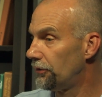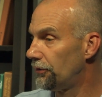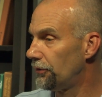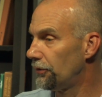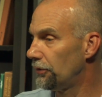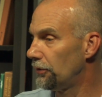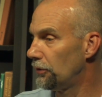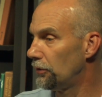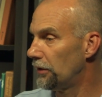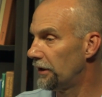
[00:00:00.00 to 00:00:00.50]

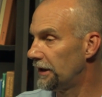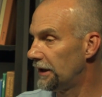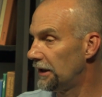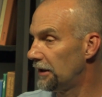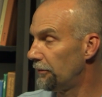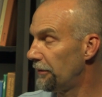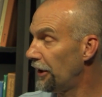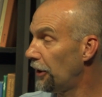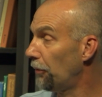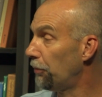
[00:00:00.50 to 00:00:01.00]
to
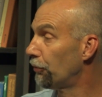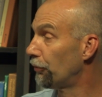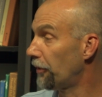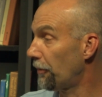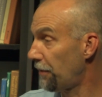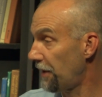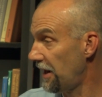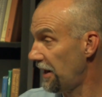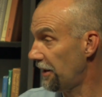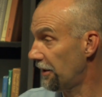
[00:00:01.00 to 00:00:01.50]
help
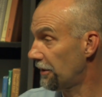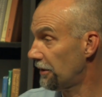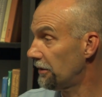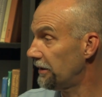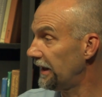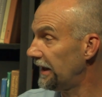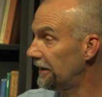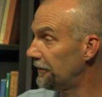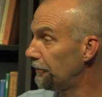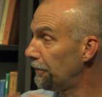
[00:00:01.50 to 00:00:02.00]

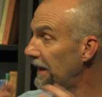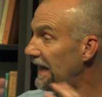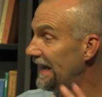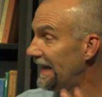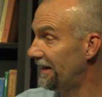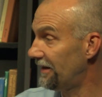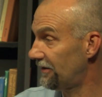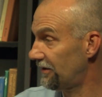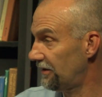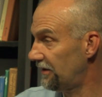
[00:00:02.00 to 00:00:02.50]
repair and
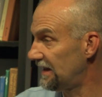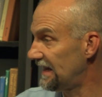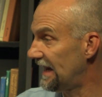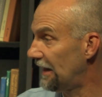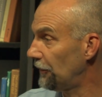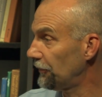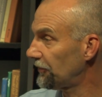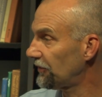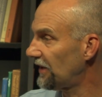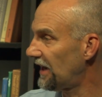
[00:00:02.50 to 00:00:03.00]
paint the
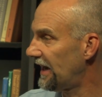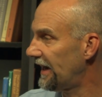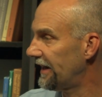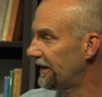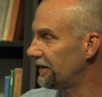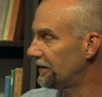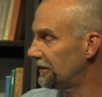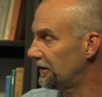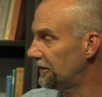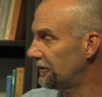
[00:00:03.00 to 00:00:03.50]

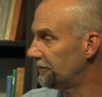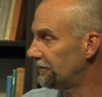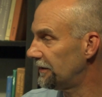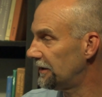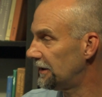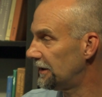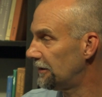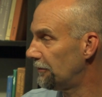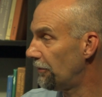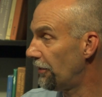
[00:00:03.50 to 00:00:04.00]
outside
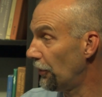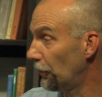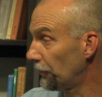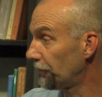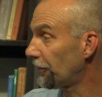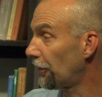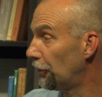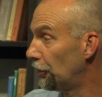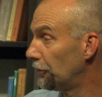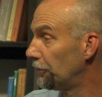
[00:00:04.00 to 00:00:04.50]
of
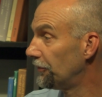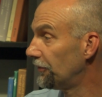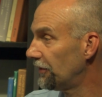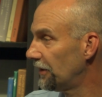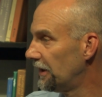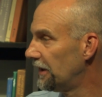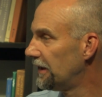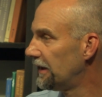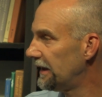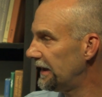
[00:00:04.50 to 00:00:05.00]
those
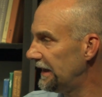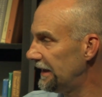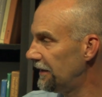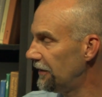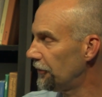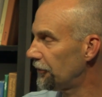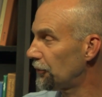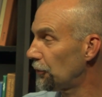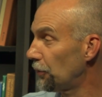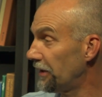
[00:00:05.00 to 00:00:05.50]
homes
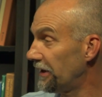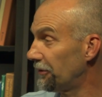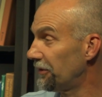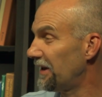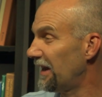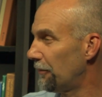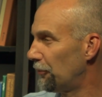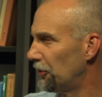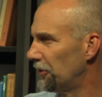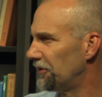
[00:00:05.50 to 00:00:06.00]
in the tornado
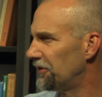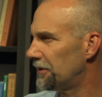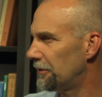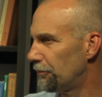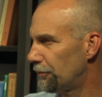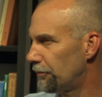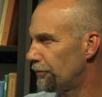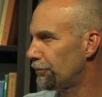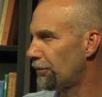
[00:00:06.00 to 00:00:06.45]
neighborhoods,